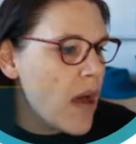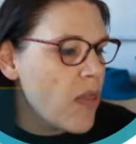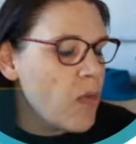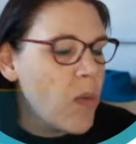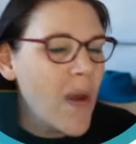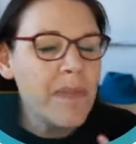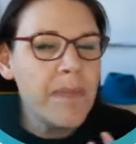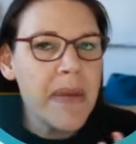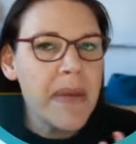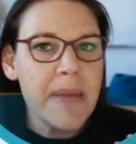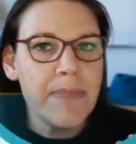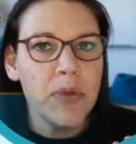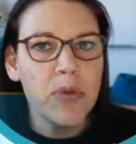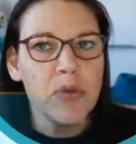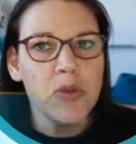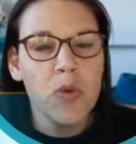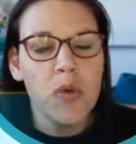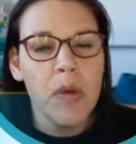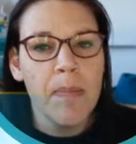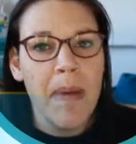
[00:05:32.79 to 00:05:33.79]
When people
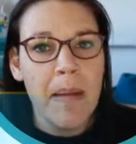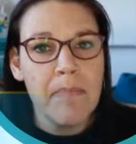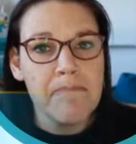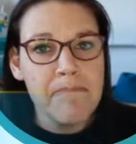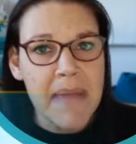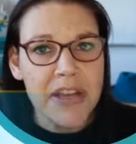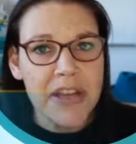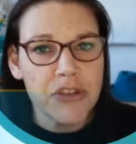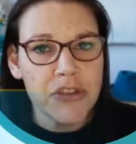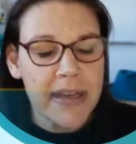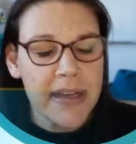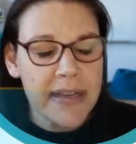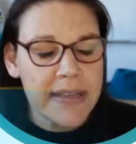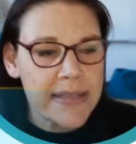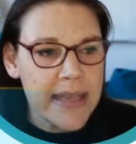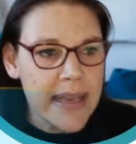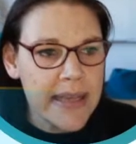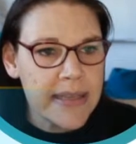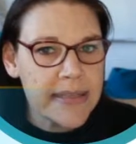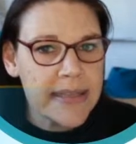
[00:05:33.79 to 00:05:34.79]
talk about
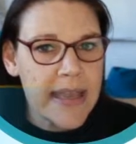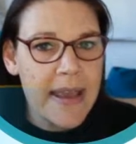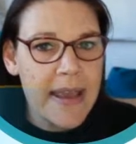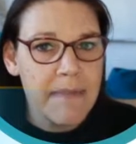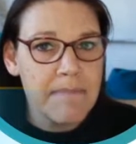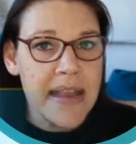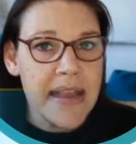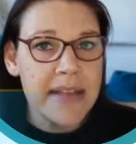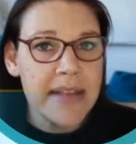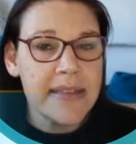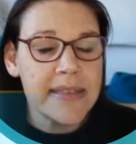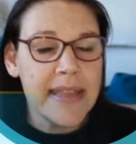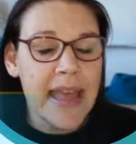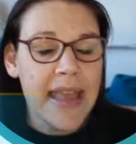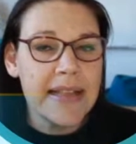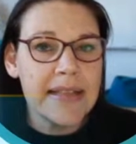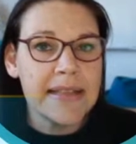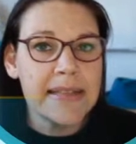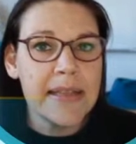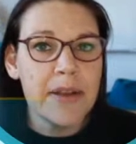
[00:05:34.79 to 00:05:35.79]
matrices, it means
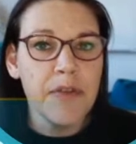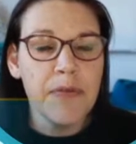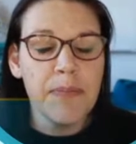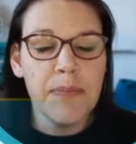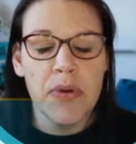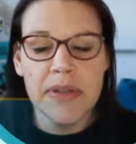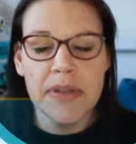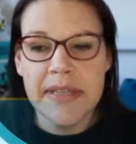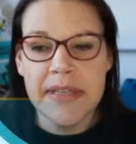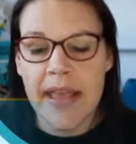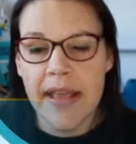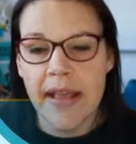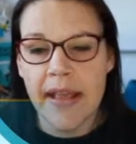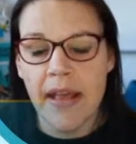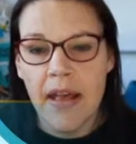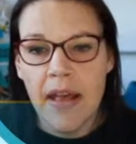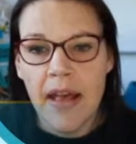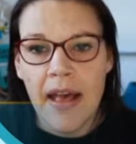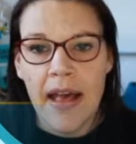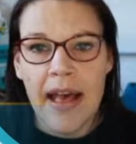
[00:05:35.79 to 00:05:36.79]
that instead of putting
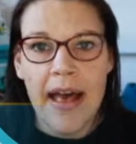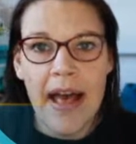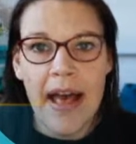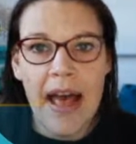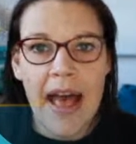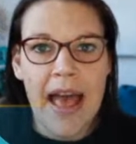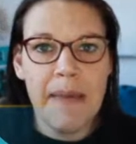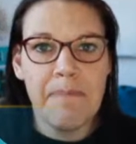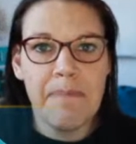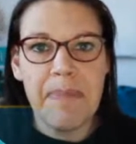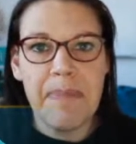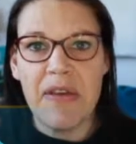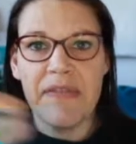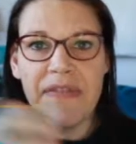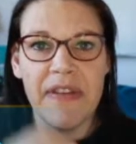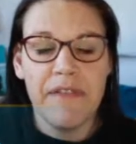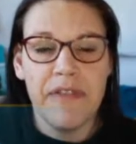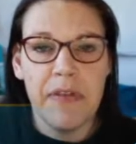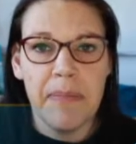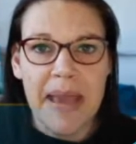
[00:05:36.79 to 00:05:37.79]
a bit of
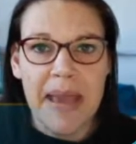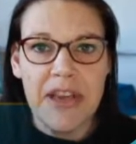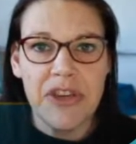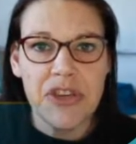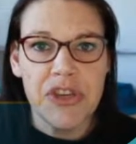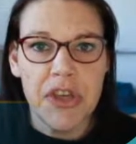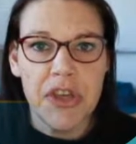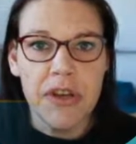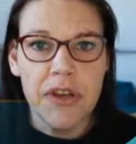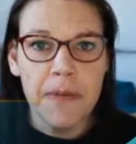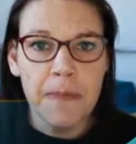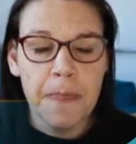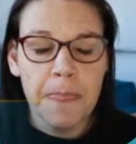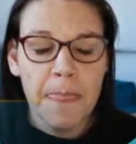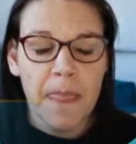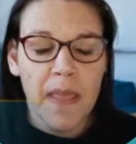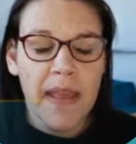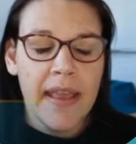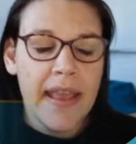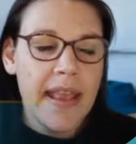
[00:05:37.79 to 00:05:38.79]
information
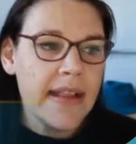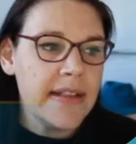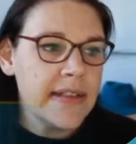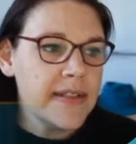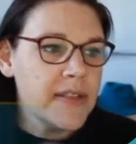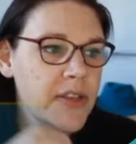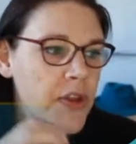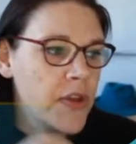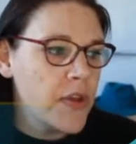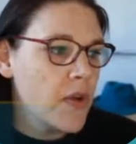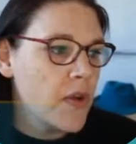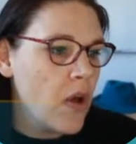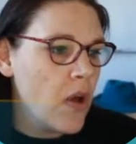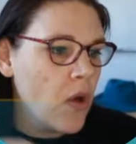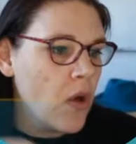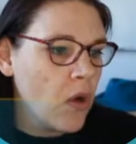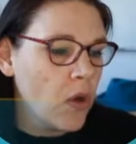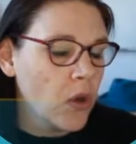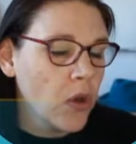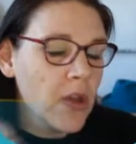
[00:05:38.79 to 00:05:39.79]
into,
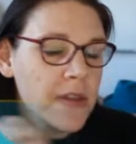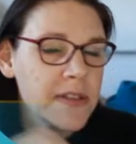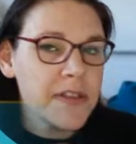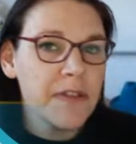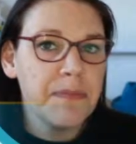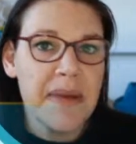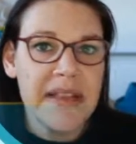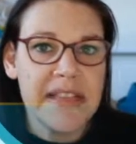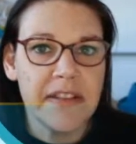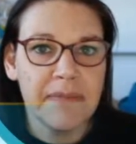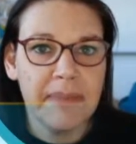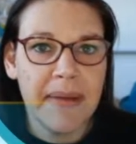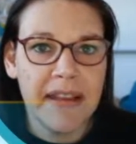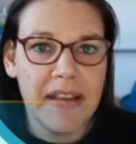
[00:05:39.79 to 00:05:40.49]
or lots of bits of